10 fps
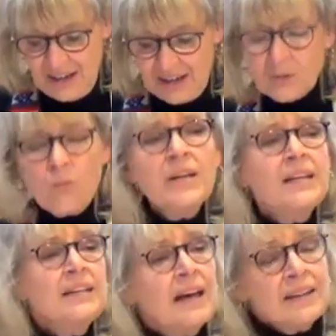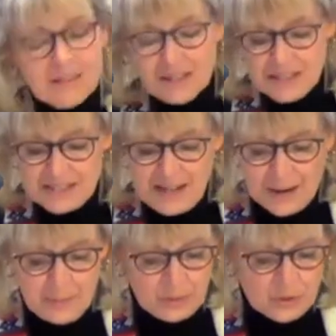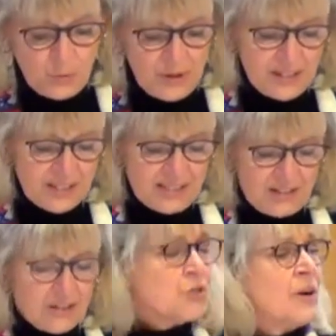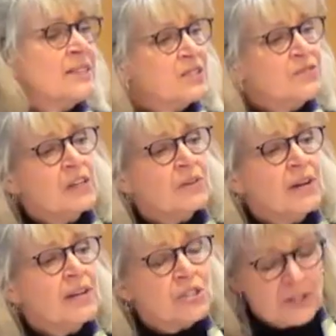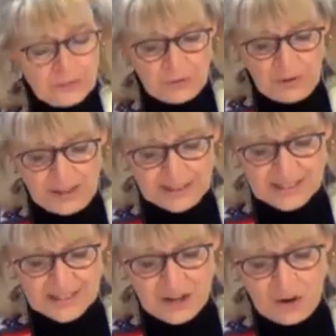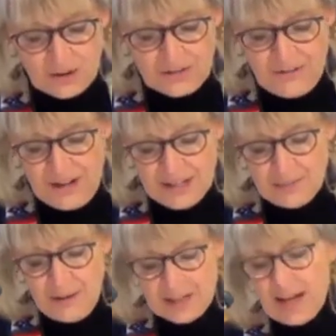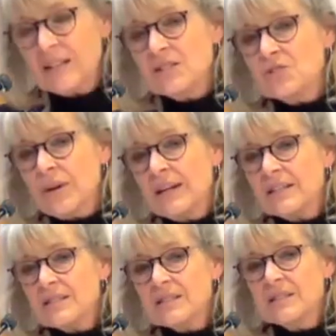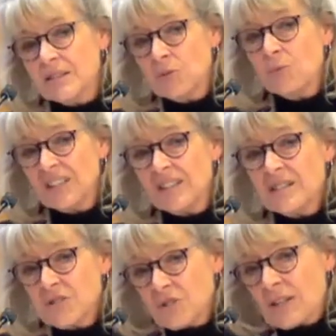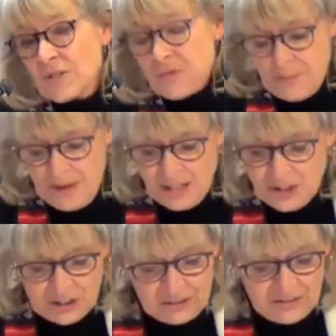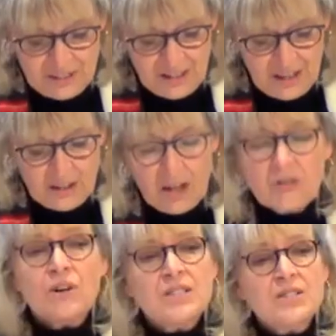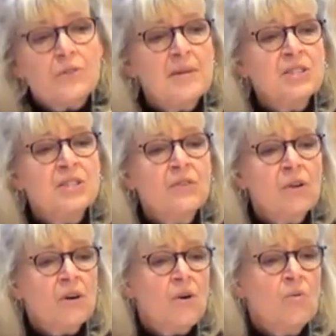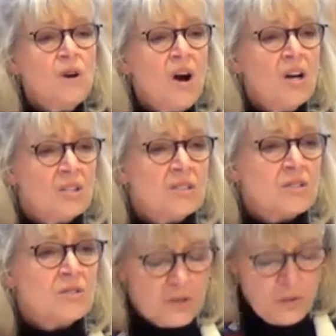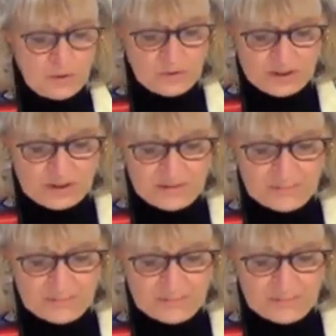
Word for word: And we, like the disciples witnessing the transfiguration of Christ, are invited by God's grace to witness transformation, a transformation of our own hearts and souls.